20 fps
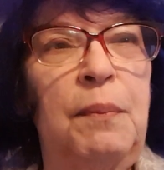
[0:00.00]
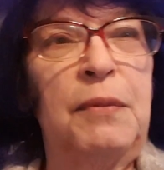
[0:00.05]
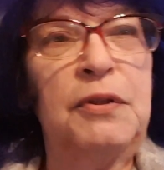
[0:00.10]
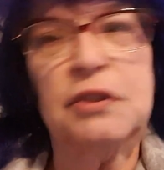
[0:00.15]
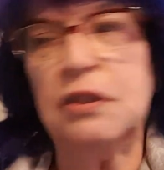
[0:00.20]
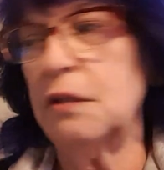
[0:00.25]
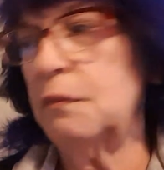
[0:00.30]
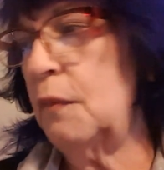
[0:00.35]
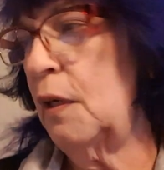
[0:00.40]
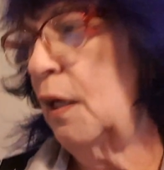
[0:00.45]
a
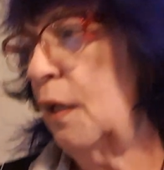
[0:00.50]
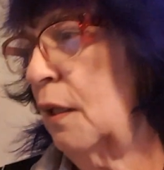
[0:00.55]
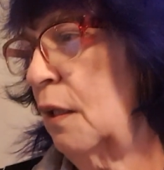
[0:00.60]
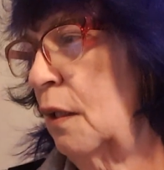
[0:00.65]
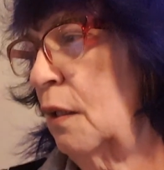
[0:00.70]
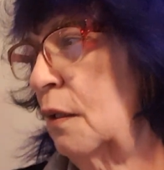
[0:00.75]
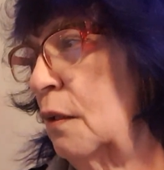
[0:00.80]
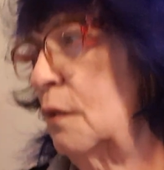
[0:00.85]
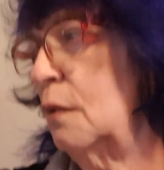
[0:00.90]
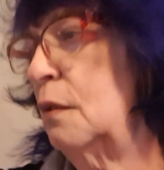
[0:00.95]
bunch of
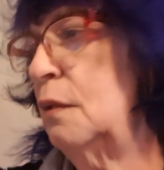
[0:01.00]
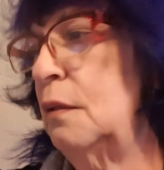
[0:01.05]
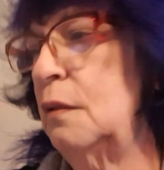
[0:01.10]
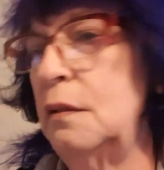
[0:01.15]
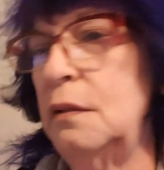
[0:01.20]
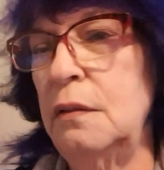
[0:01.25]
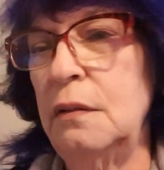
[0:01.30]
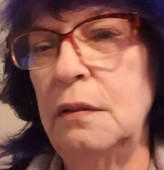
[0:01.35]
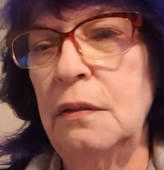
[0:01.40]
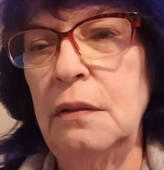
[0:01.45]
my
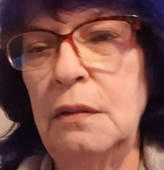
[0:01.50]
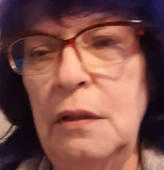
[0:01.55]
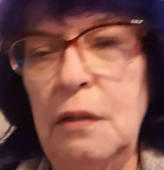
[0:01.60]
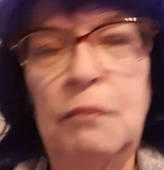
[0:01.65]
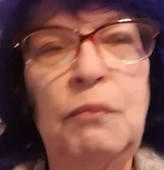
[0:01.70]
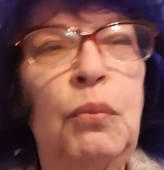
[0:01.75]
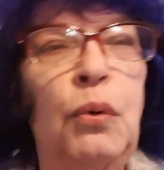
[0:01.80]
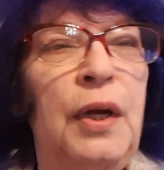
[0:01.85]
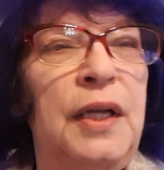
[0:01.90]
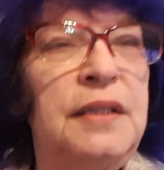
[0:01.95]

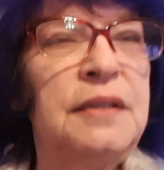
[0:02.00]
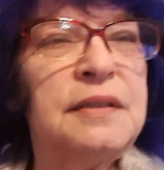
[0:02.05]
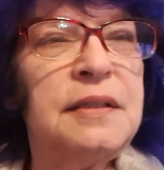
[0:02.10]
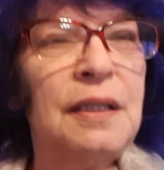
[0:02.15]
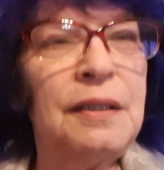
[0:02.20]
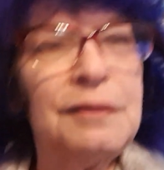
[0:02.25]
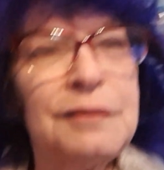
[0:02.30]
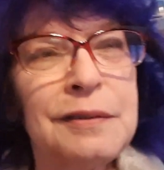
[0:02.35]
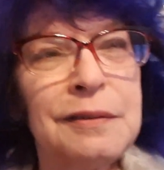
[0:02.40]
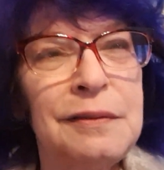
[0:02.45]
brain
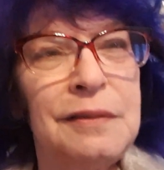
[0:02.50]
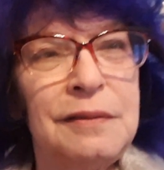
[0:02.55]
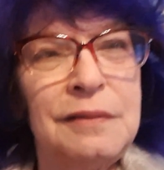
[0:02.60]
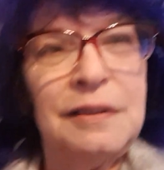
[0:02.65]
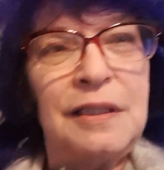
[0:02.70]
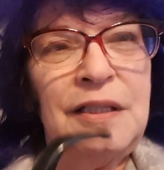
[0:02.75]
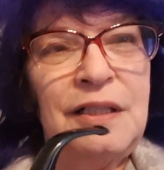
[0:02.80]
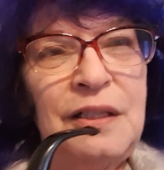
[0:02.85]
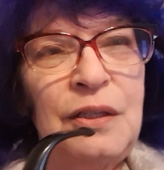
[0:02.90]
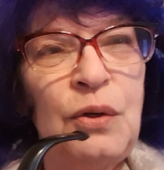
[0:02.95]
cells.
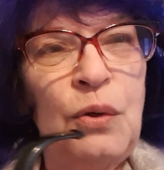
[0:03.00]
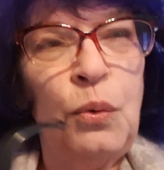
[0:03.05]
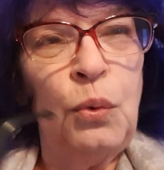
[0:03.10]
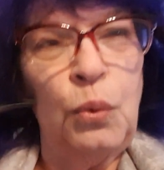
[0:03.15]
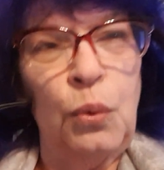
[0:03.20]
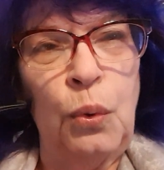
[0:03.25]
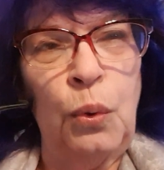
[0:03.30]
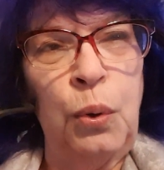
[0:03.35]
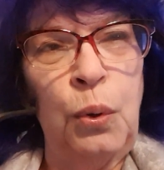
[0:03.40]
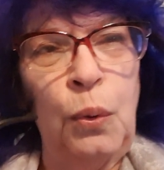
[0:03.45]

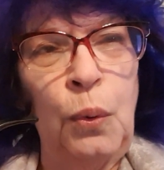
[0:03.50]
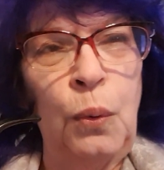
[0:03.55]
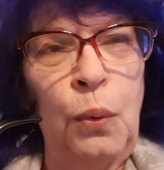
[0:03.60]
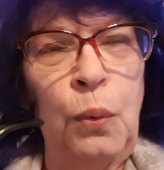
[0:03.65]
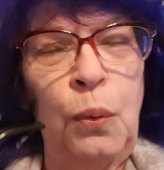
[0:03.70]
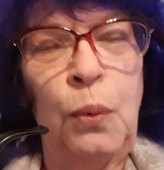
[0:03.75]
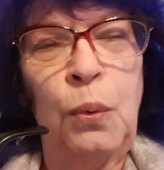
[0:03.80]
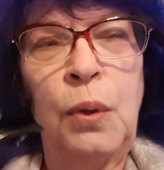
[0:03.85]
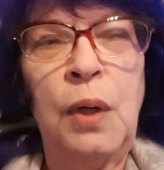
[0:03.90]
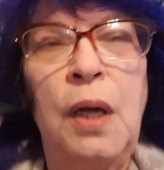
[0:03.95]

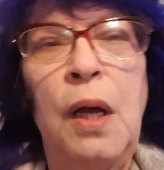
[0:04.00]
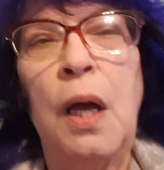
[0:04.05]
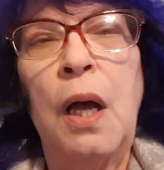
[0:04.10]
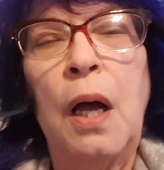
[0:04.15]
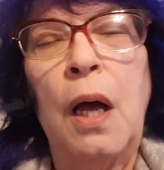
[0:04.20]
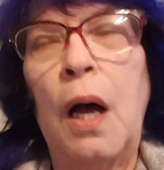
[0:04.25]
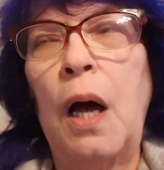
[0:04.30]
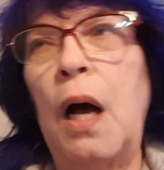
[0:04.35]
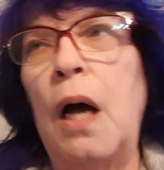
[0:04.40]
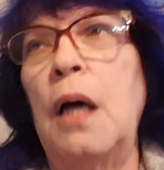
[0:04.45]
Woohoo!
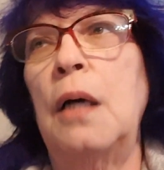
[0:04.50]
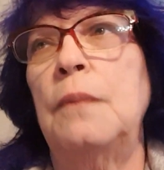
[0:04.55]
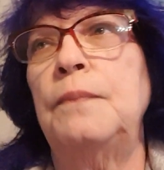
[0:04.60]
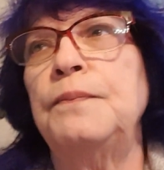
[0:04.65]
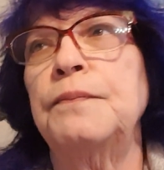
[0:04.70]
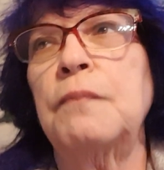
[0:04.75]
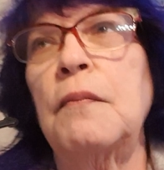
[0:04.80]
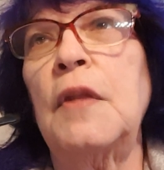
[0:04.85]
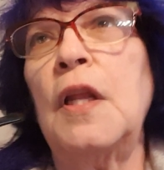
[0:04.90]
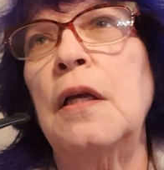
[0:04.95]

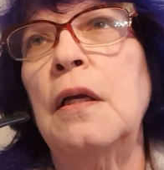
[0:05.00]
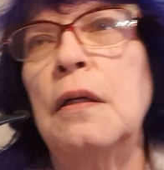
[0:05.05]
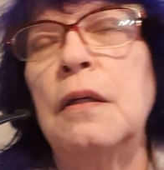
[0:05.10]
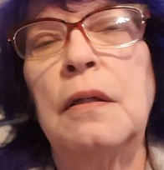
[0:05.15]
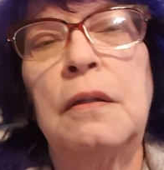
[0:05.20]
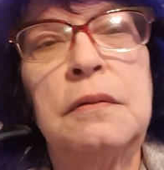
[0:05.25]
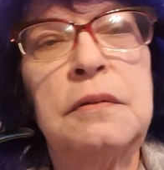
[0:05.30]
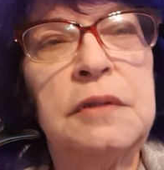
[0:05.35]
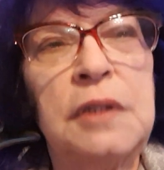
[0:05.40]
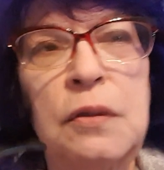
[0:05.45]

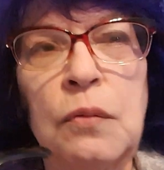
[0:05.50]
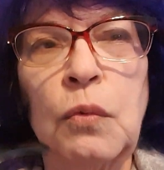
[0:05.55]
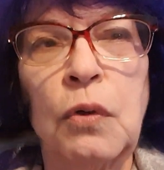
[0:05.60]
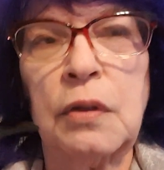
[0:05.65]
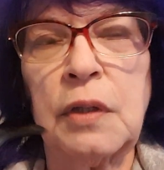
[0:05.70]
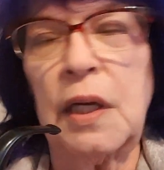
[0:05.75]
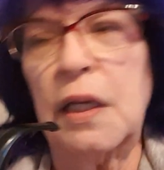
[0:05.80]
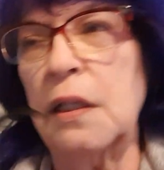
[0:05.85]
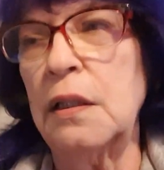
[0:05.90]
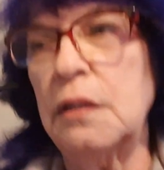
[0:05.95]
Didn't
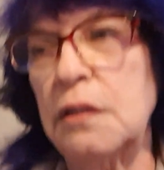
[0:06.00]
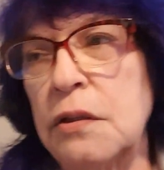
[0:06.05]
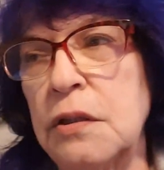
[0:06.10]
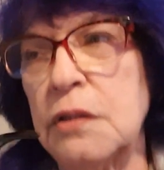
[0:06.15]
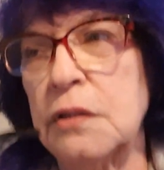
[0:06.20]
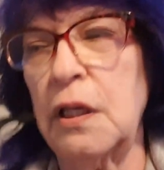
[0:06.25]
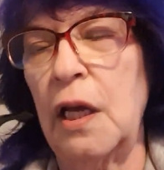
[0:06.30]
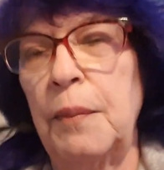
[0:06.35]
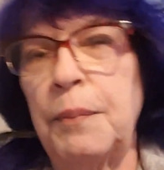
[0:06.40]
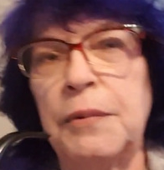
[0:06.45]
work at it. It
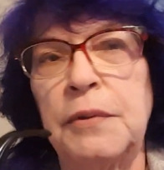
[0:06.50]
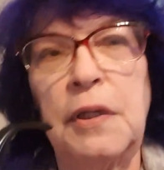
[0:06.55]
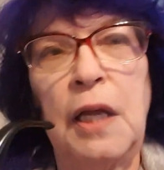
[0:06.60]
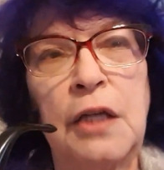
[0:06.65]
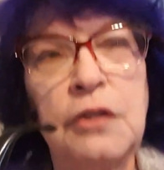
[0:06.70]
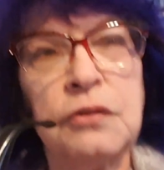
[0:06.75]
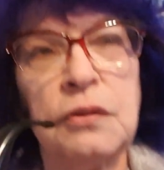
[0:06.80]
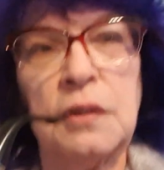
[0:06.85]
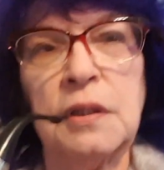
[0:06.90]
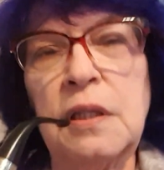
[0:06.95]
just happened
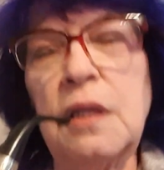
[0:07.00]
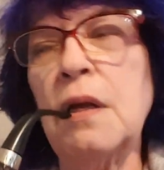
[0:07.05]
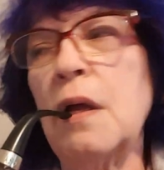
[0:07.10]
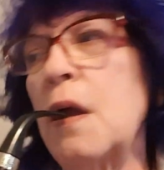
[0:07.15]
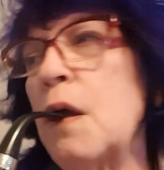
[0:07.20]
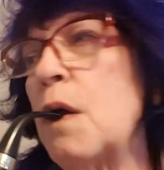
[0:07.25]
naturally.